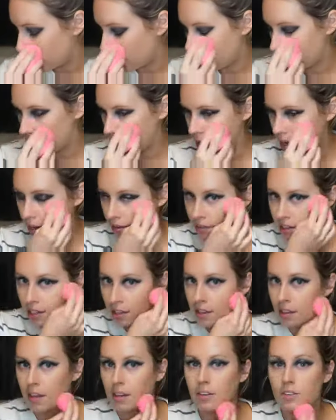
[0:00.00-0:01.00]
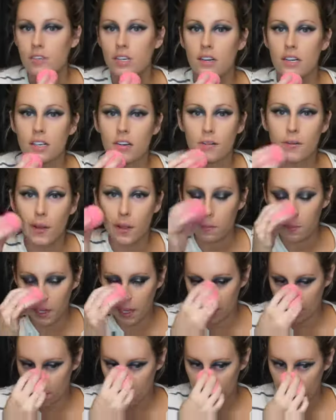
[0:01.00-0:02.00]
I don't have anything darker with me
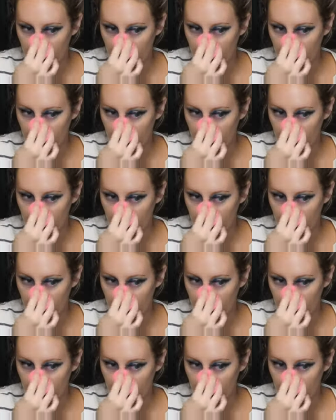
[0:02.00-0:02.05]
at the